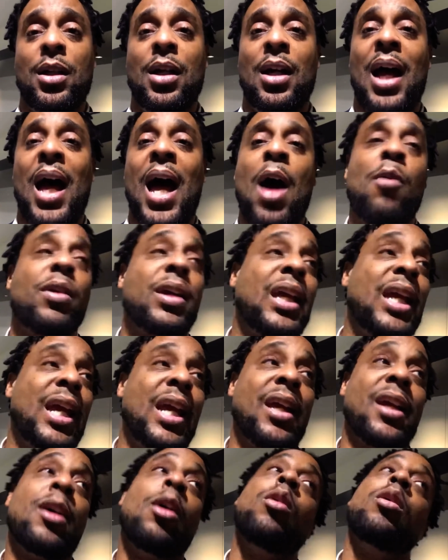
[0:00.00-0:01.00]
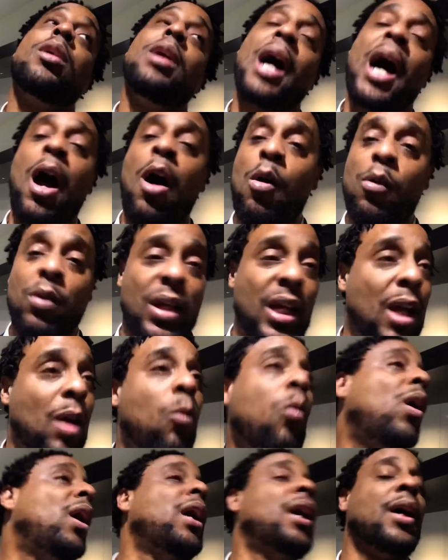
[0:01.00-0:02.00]
I don't care. Oh, I don't care
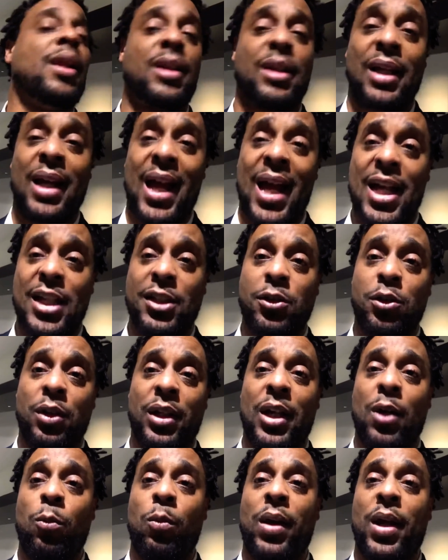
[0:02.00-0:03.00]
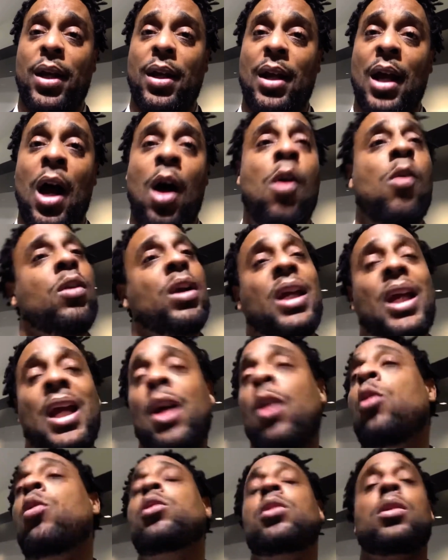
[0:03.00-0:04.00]
what other guys you get with. I don't care
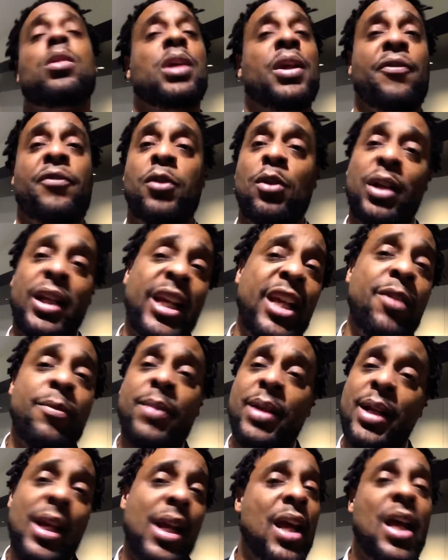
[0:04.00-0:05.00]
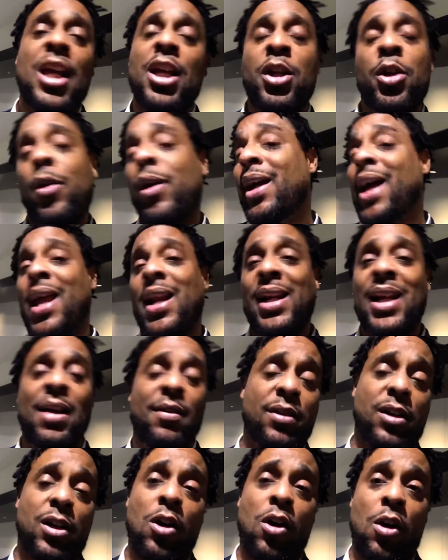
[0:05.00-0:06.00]
who. You, if you leave me, you ain't gotta never
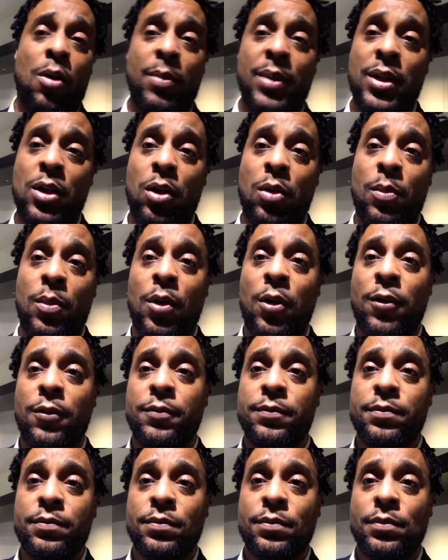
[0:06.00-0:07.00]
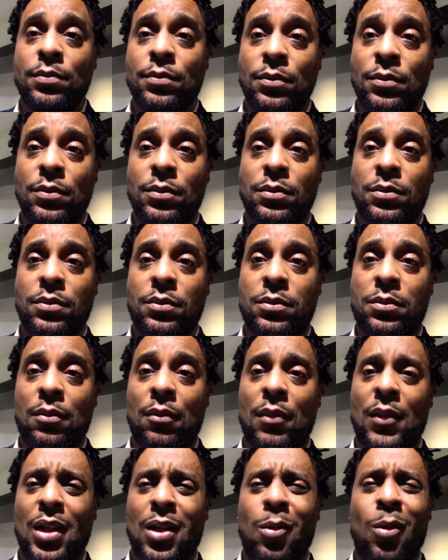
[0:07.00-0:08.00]
call me no more.
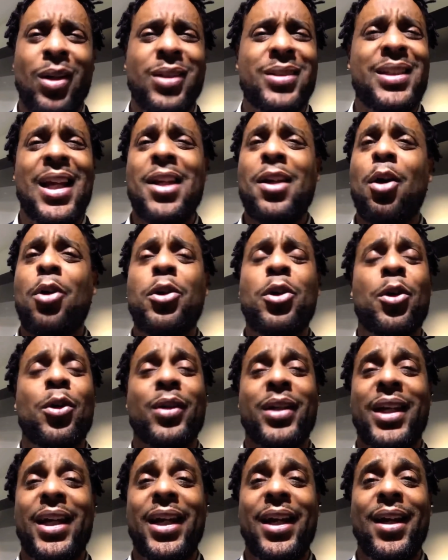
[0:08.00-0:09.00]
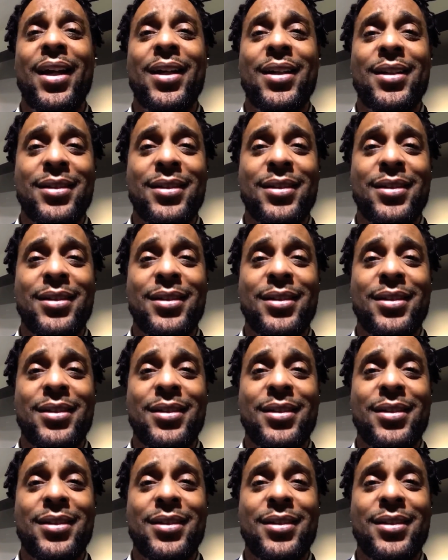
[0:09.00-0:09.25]
Once they know you don't care,